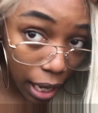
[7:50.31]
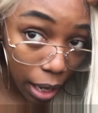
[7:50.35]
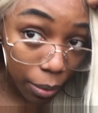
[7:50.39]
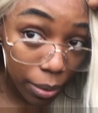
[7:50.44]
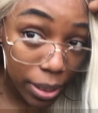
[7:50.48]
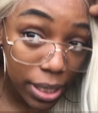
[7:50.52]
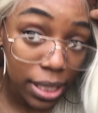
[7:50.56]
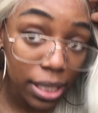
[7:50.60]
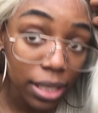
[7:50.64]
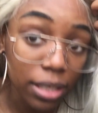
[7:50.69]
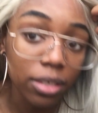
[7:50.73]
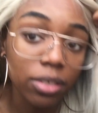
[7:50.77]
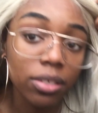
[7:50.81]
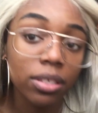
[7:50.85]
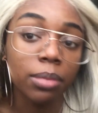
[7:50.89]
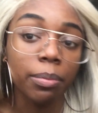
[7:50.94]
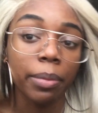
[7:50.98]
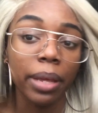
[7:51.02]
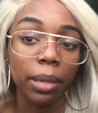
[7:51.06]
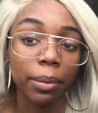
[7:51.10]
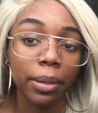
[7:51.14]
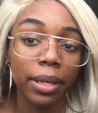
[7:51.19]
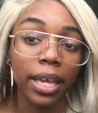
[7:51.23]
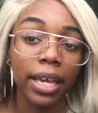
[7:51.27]
I was gonna do
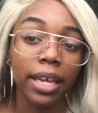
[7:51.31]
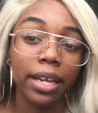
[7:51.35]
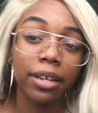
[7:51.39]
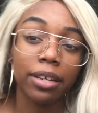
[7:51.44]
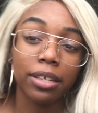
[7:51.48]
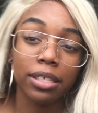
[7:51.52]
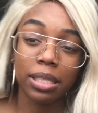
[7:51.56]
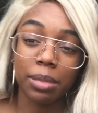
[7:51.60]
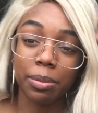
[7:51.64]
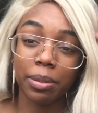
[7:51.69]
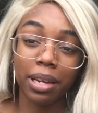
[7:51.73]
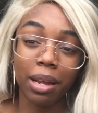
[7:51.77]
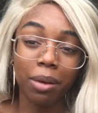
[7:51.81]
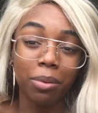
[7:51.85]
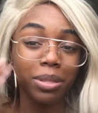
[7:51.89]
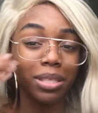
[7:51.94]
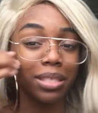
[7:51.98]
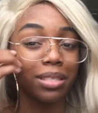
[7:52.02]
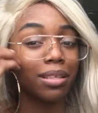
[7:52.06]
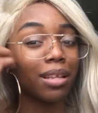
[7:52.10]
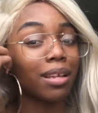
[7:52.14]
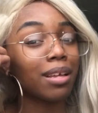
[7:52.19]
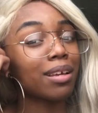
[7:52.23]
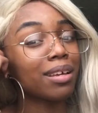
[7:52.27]
some baby hairs, but I
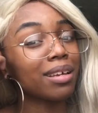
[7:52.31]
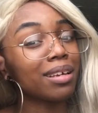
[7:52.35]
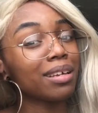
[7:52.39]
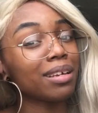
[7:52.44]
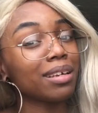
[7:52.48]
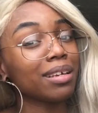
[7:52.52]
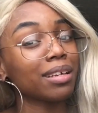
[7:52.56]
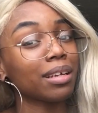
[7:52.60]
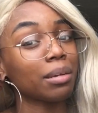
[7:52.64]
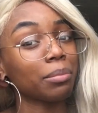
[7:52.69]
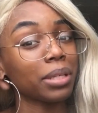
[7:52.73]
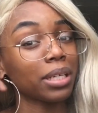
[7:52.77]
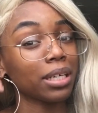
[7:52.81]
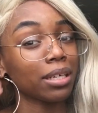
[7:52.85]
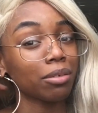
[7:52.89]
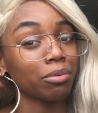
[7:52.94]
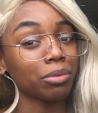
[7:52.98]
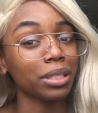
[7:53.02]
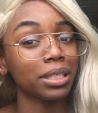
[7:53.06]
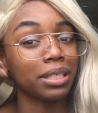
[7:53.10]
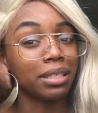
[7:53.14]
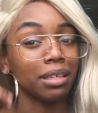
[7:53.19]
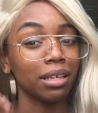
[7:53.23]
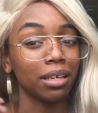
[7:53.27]
was like, I mean, I
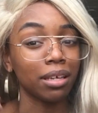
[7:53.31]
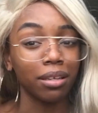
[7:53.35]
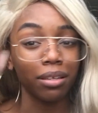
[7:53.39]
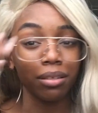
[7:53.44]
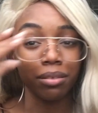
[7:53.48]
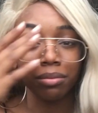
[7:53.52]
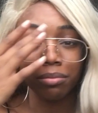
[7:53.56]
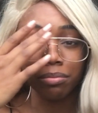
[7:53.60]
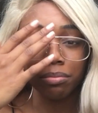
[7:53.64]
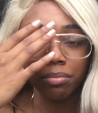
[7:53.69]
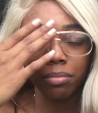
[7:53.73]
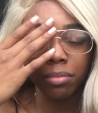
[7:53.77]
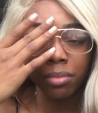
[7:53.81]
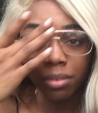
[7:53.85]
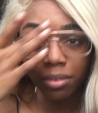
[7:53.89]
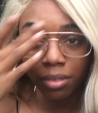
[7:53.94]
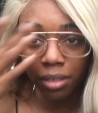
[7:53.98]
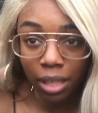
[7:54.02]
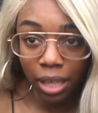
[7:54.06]
don't really need them.